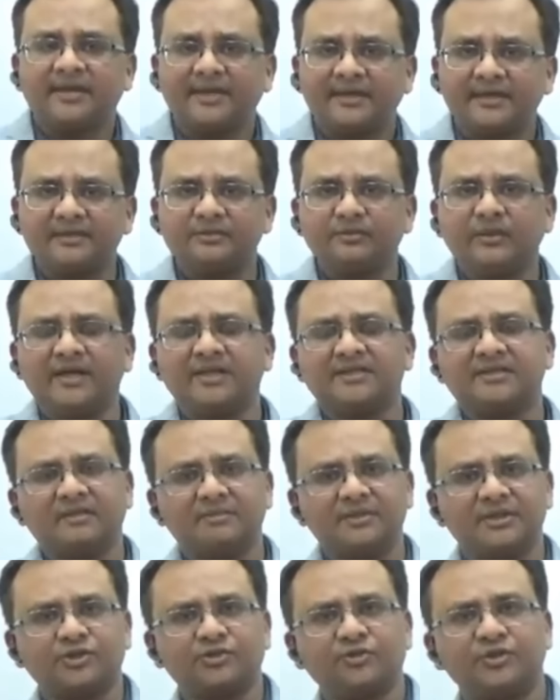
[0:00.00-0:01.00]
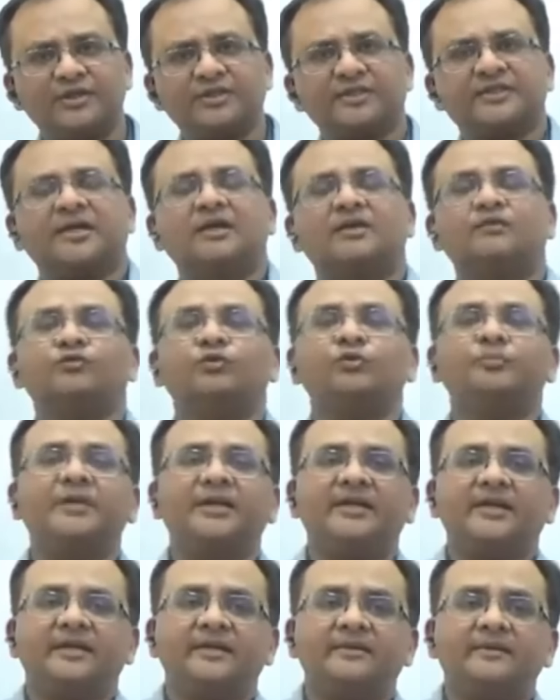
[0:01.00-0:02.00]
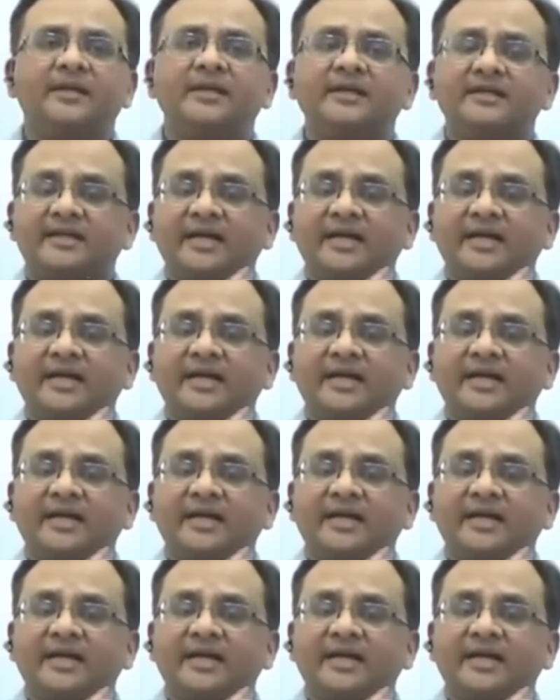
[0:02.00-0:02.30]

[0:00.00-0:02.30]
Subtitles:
That is why some historians are of the opinion